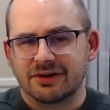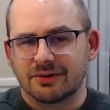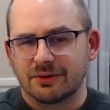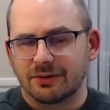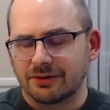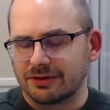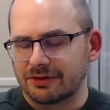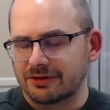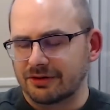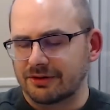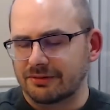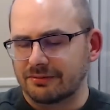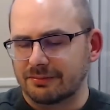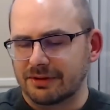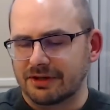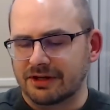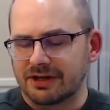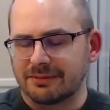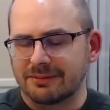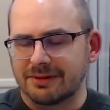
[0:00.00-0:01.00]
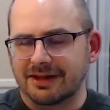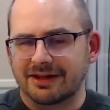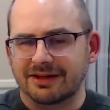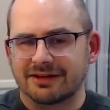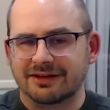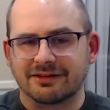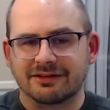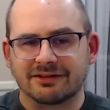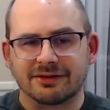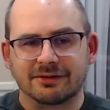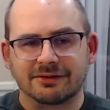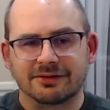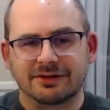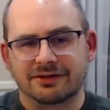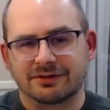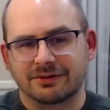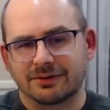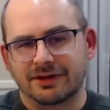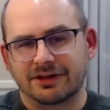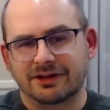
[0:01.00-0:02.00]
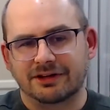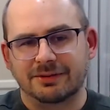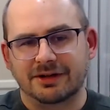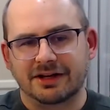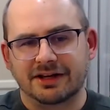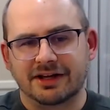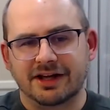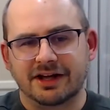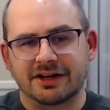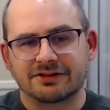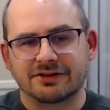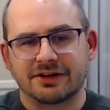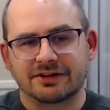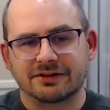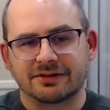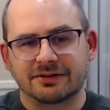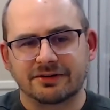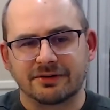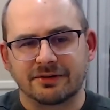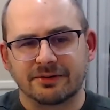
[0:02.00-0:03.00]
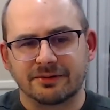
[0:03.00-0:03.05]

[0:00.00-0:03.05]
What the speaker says: or you can become a consultant or independent contractor,